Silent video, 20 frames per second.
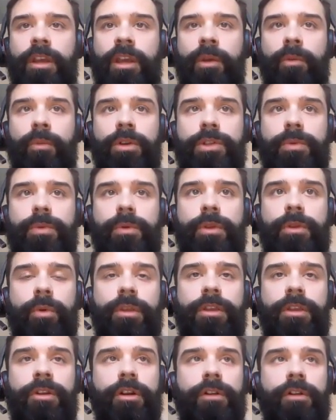And once we're
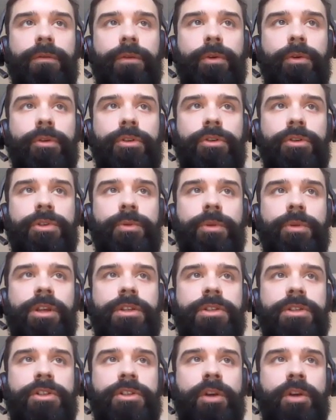within our folders, we
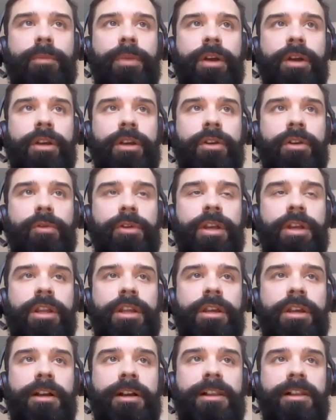can start by
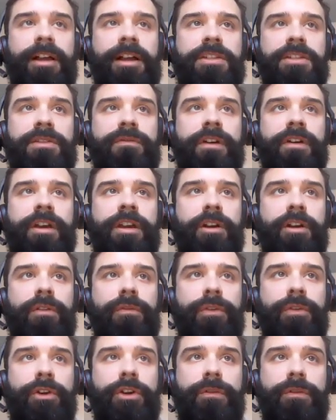creating and classifying our
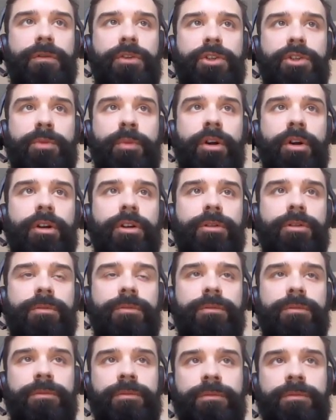very first part.